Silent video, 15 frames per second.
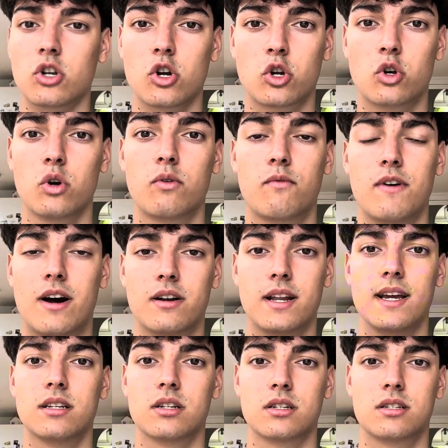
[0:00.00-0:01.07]
a good
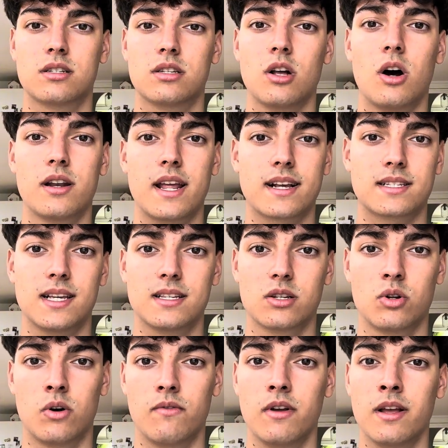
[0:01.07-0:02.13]
foundation to start next season
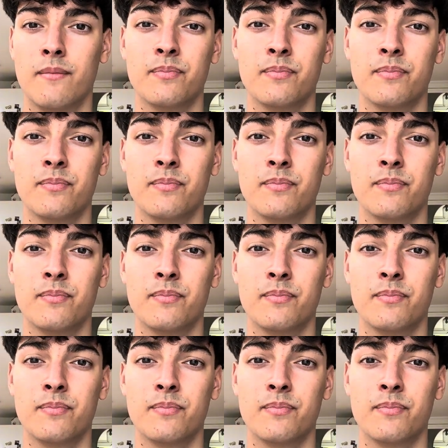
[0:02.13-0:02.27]
off.